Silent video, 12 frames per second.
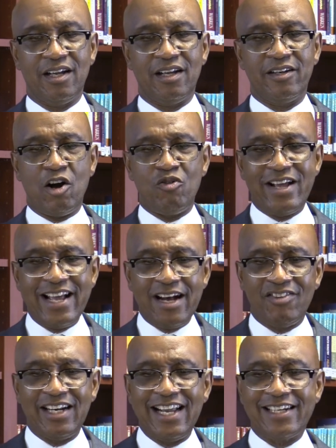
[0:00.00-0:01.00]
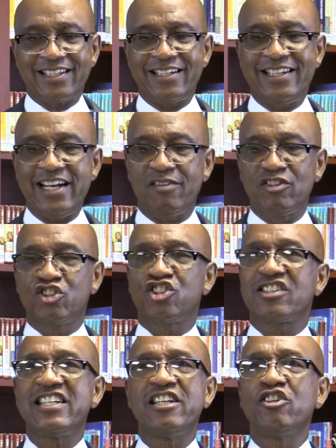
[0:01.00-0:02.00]
Don't ever let the devil
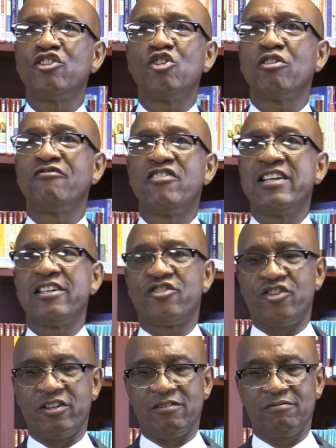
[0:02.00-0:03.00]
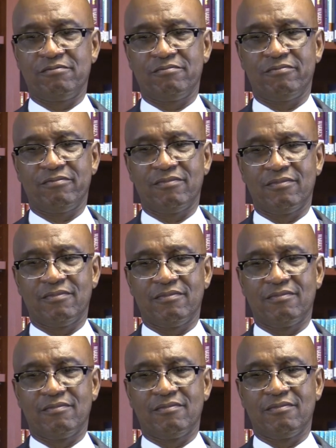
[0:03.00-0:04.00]
steal your vision
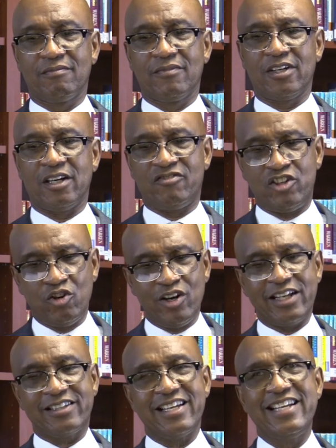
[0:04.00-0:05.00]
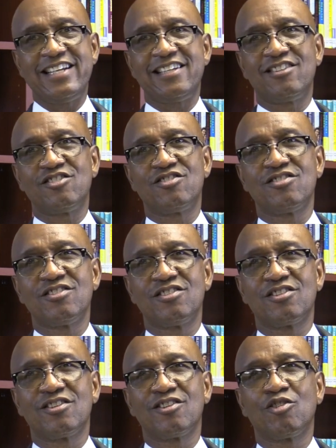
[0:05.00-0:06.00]
of doing things
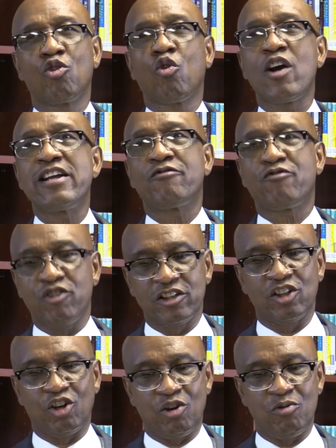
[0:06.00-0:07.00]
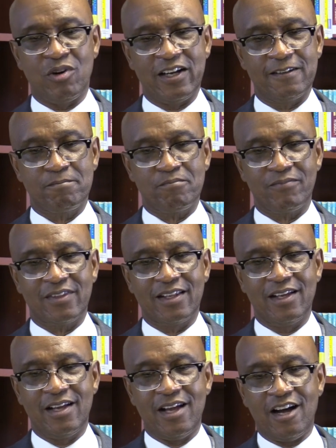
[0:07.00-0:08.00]
great for the Lord.
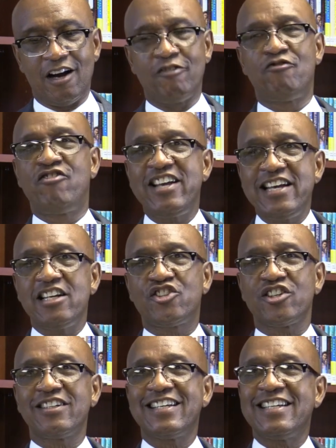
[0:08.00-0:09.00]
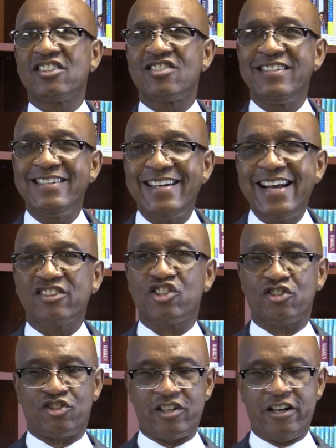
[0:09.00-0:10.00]
A vision is
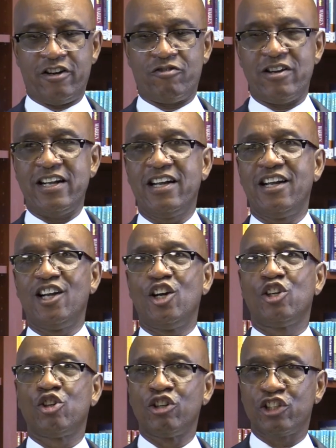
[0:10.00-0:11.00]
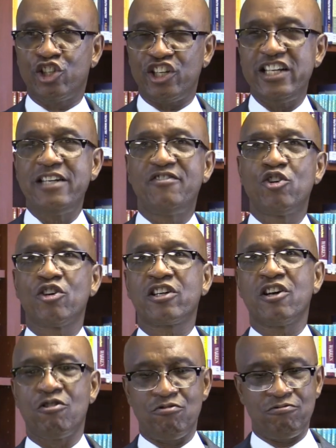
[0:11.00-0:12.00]
necessary to achieve your
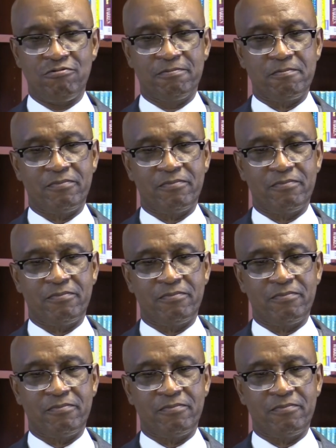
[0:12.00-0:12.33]
goal.